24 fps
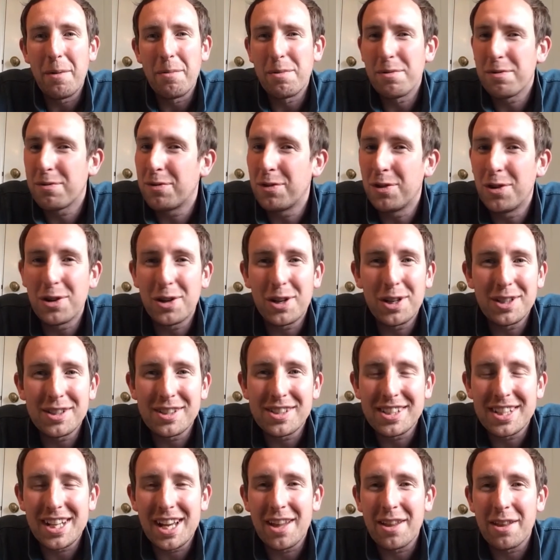before God
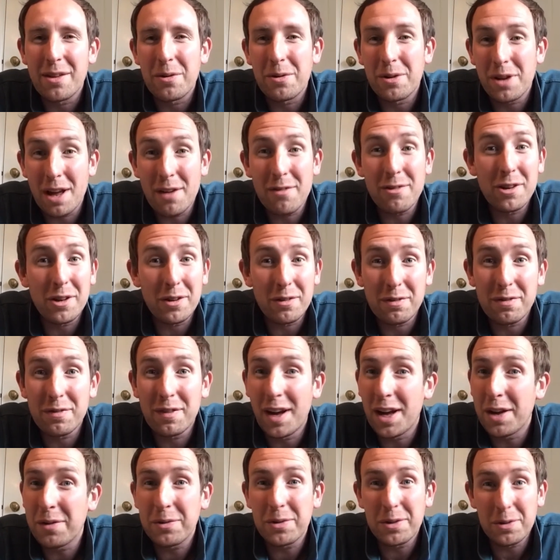together, we want to have a lot of
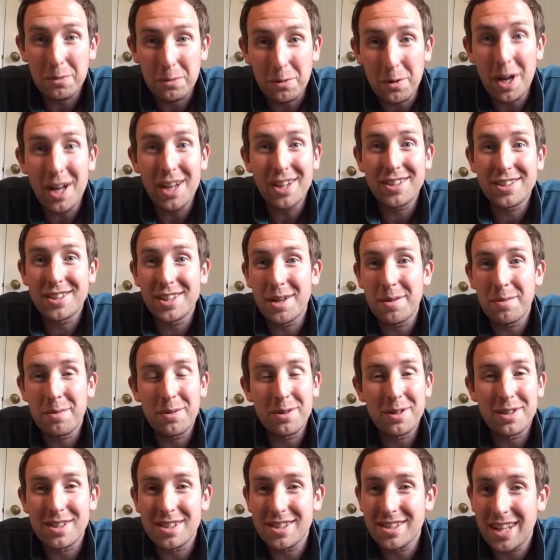fun, we want to worship,
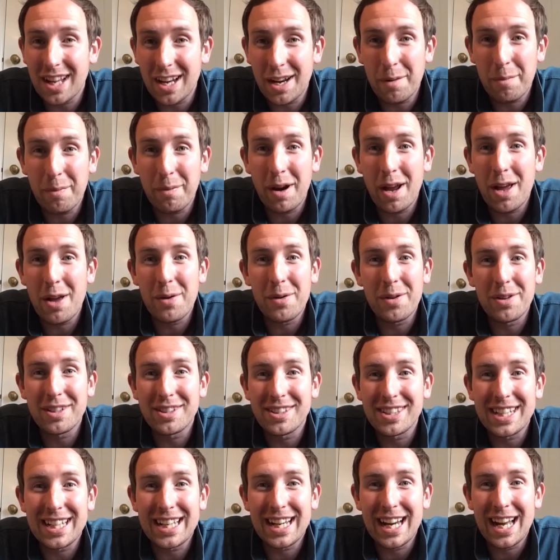we want to celebrate, we want
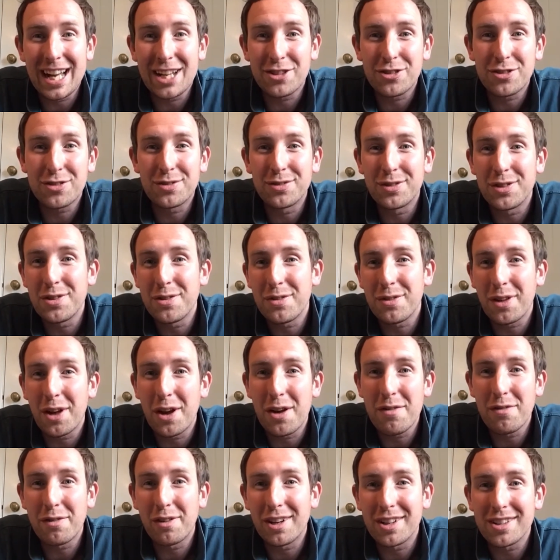to declare truth
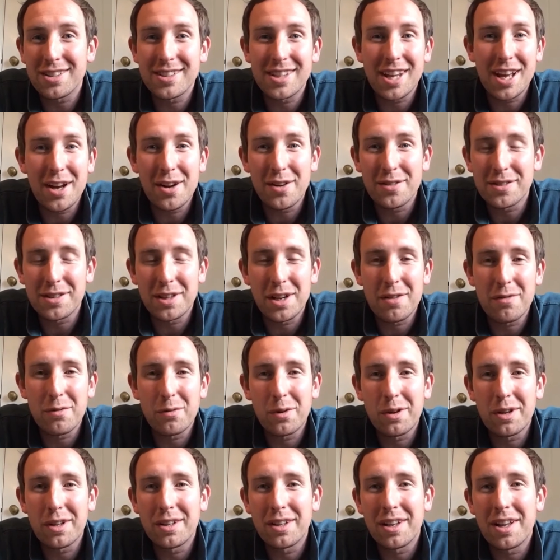over ourselves and over
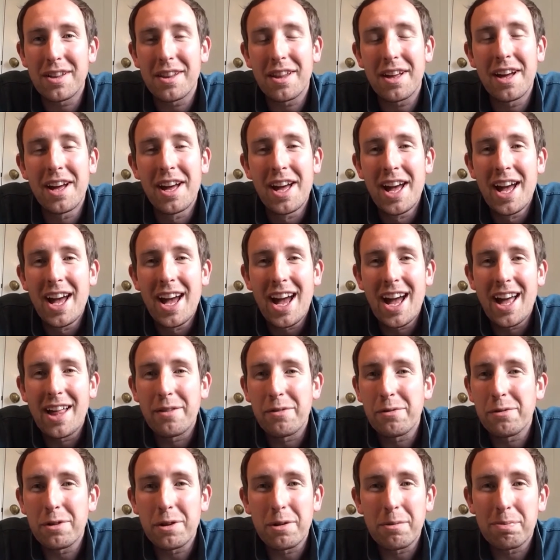one another,
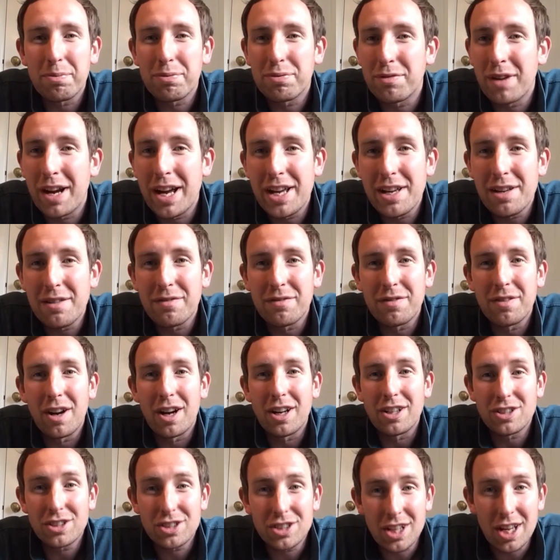and we want to pray for
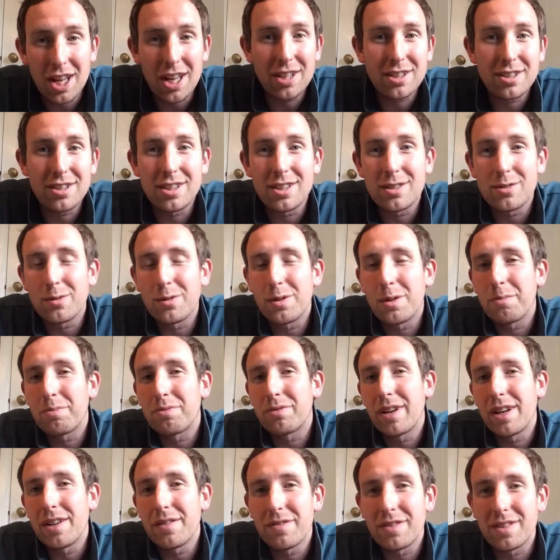our churches, we want to
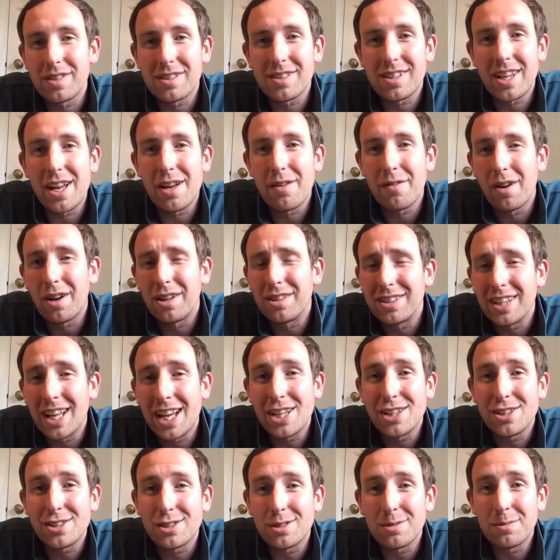pray for the state of our
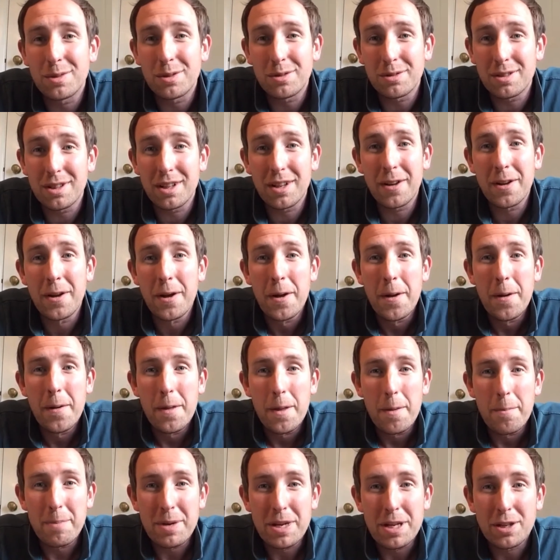nation, we want to
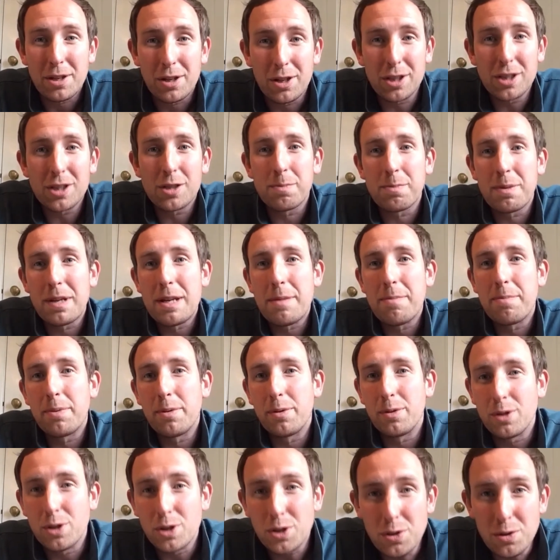be God's
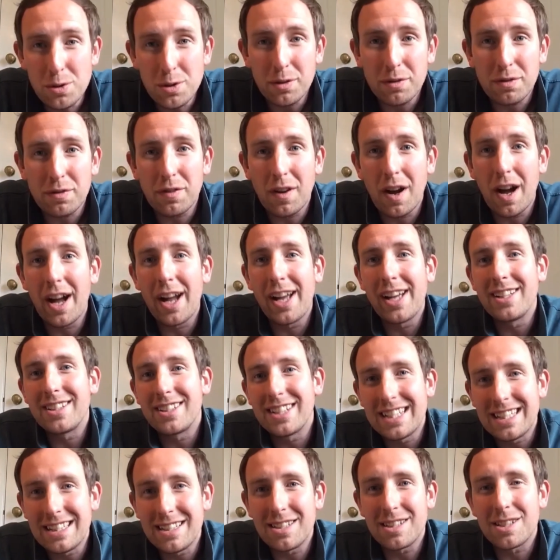people, unified
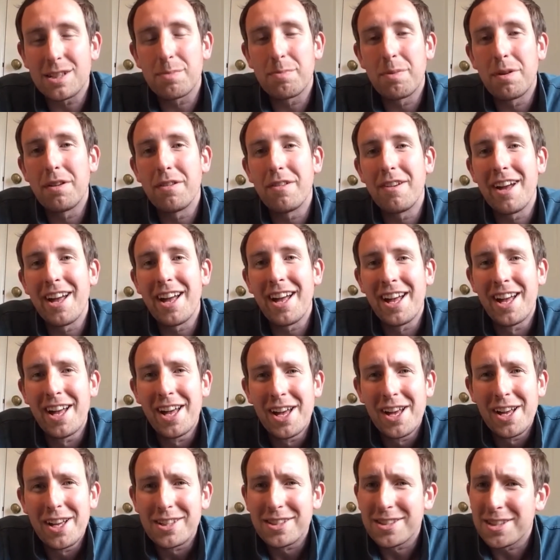in the spirit,
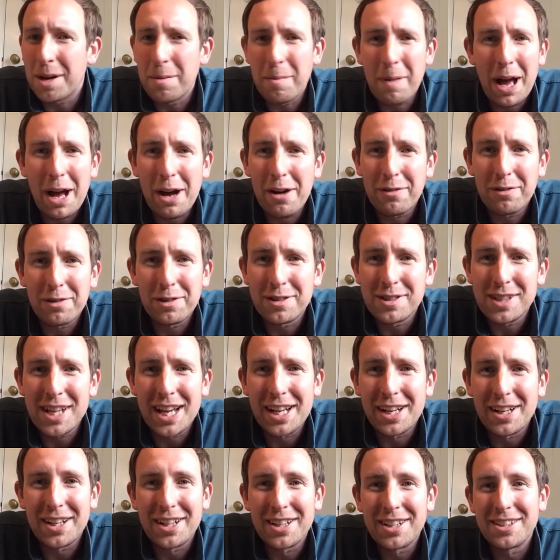somehow through
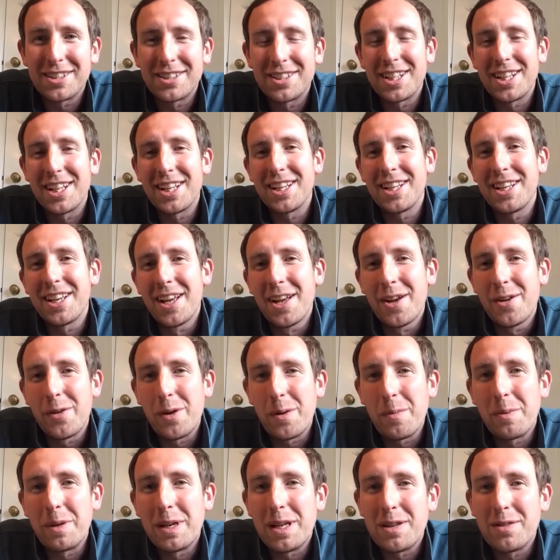technology.
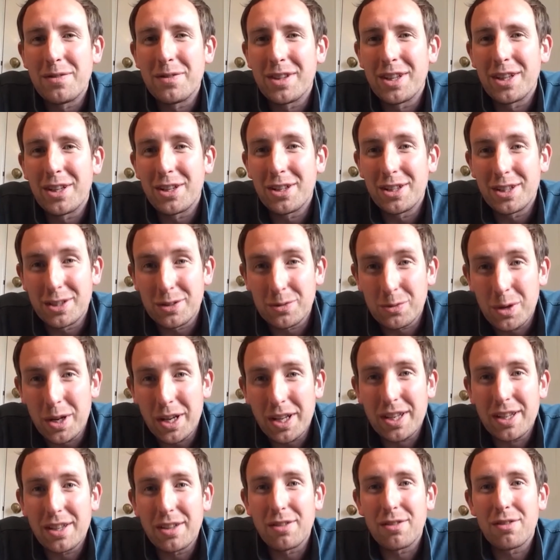We're believing that God is
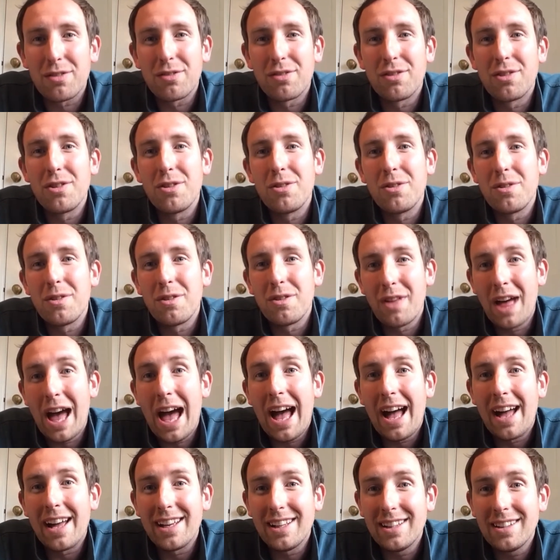working through
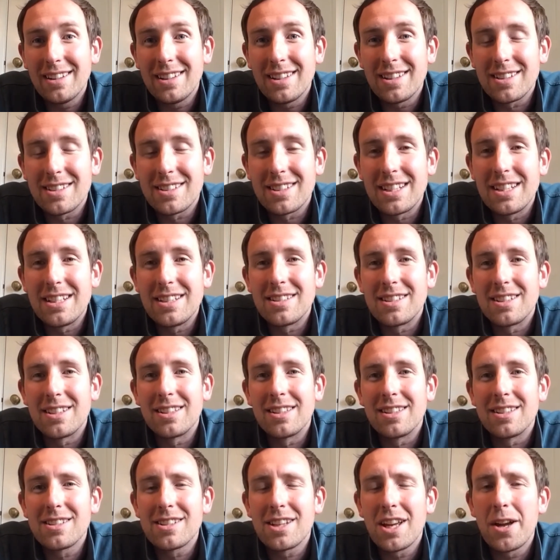that in this
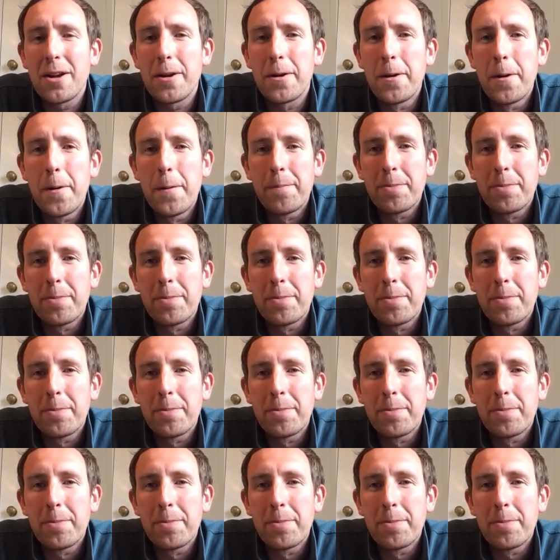season. So